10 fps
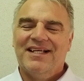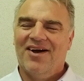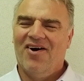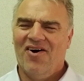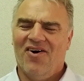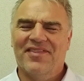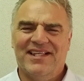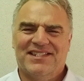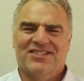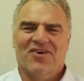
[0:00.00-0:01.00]
Oh,
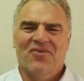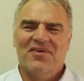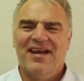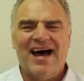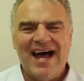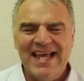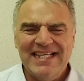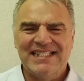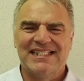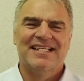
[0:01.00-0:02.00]
that's so
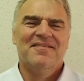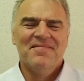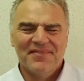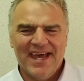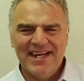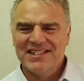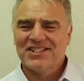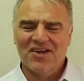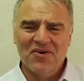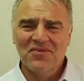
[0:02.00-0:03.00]
nice. That is
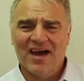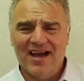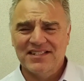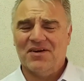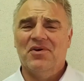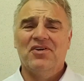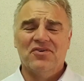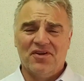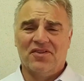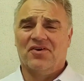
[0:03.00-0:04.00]
so nice. I want to do
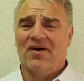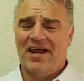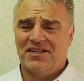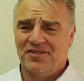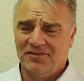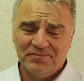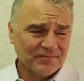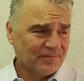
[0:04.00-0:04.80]
another gratitude.